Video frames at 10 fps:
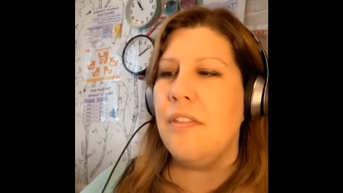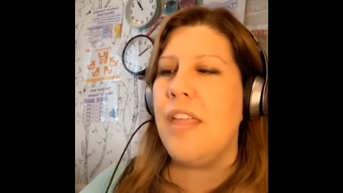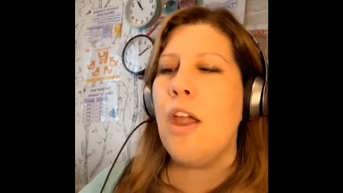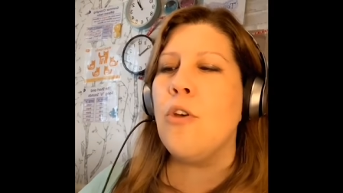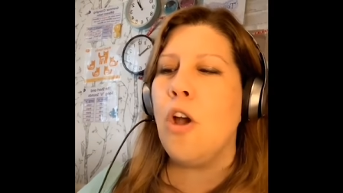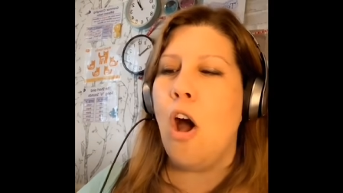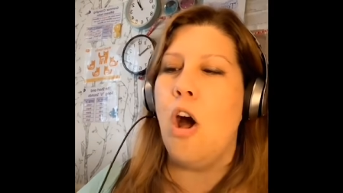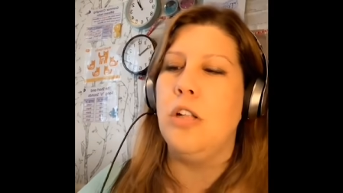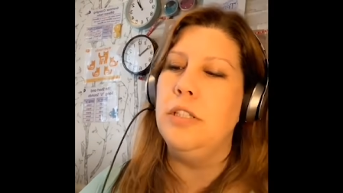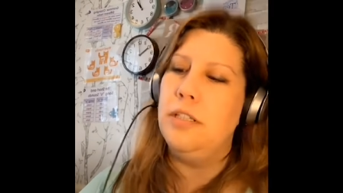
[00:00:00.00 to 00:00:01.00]
they are
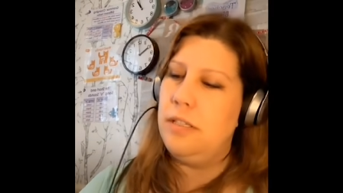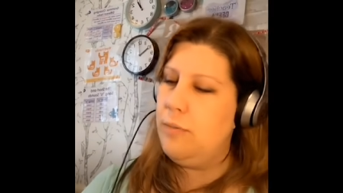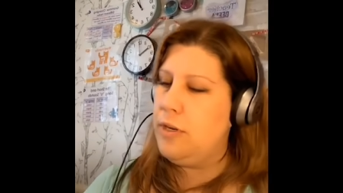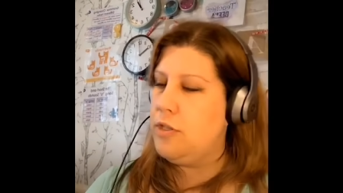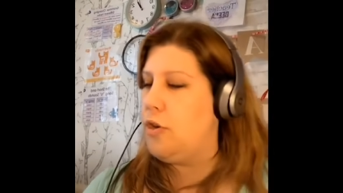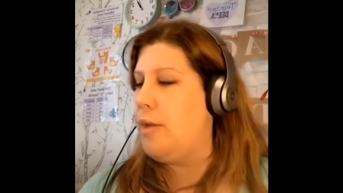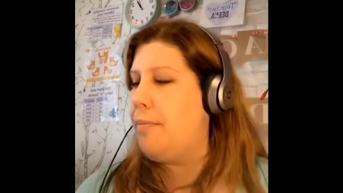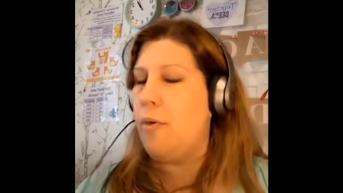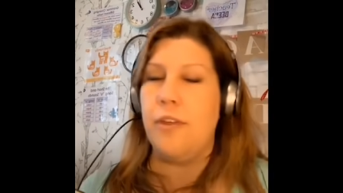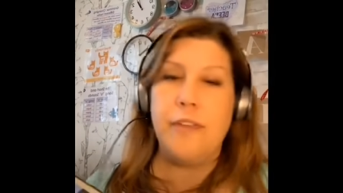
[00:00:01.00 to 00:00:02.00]
called, I wanna show you
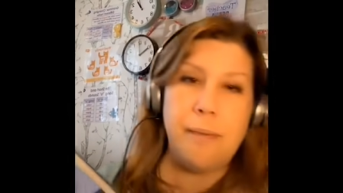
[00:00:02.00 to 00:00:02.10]
both of